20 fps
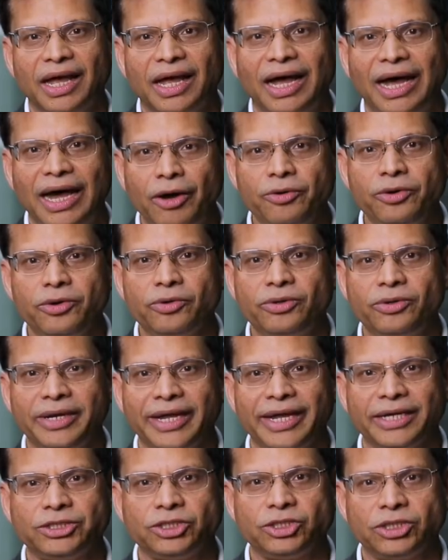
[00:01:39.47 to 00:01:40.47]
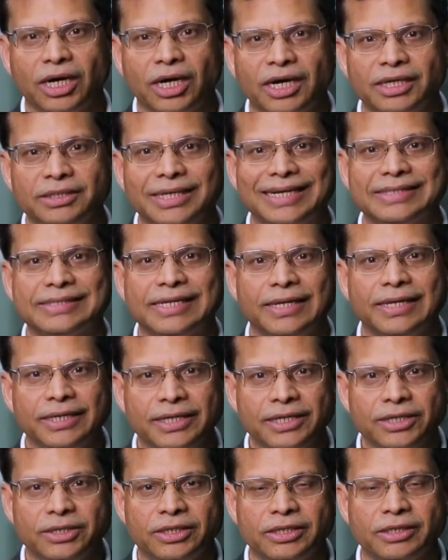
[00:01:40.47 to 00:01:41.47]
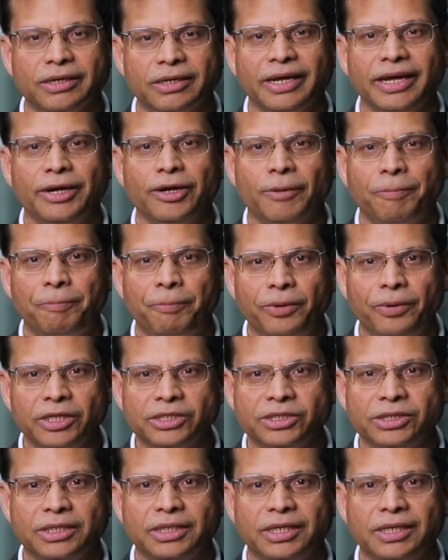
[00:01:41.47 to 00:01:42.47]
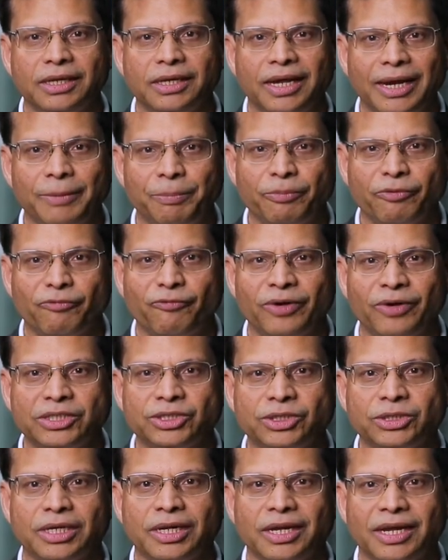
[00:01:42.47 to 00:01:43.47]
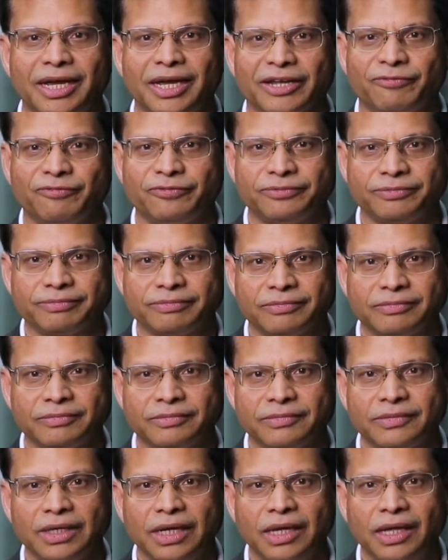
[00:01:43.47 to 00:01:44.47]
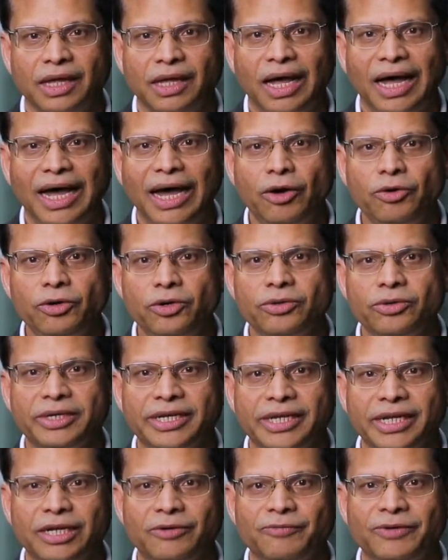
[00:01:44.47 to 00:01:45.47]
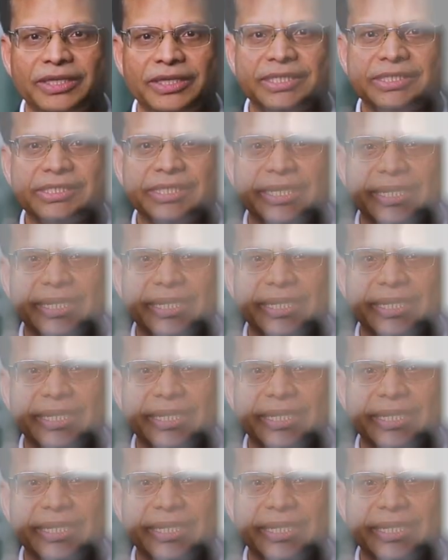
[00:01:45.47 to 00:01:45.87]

how do you take charge as a leader in your personal and professional life? How do you deal with this